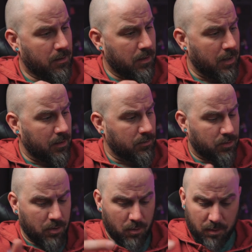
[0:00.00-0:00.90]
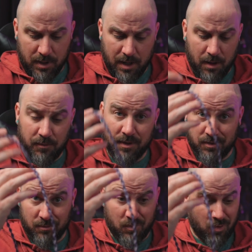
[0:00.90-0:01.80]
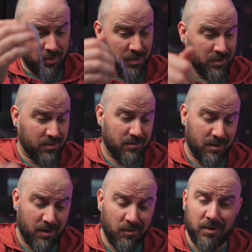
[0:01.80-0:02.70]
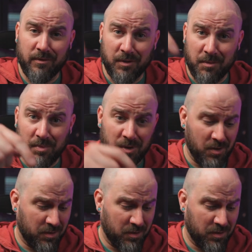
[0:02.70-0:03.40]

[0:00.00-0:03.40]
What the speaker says: And so anyhow, these are gorgeous. I'll leave a link below